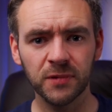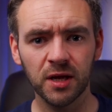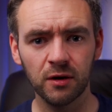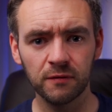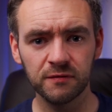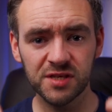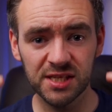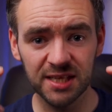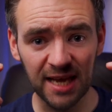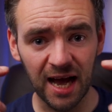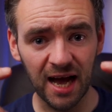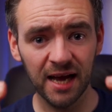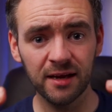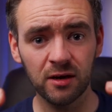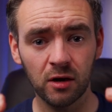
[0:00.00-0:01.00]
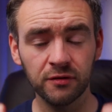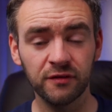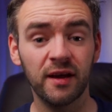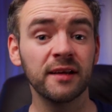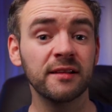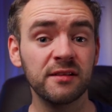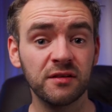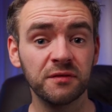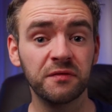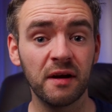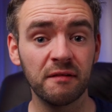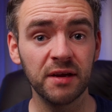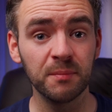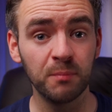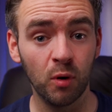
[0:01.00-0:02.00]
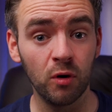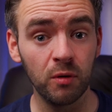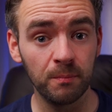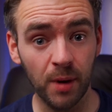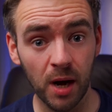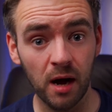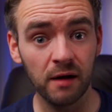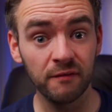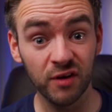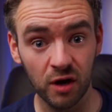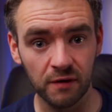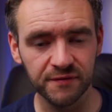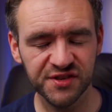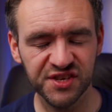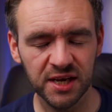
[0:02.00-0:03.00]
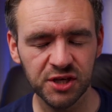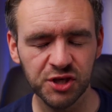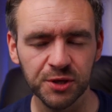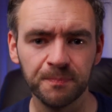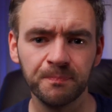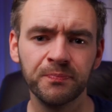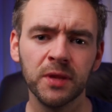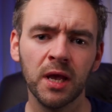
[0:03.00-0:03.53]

And obviously, eye contact is a very important part of a conversation.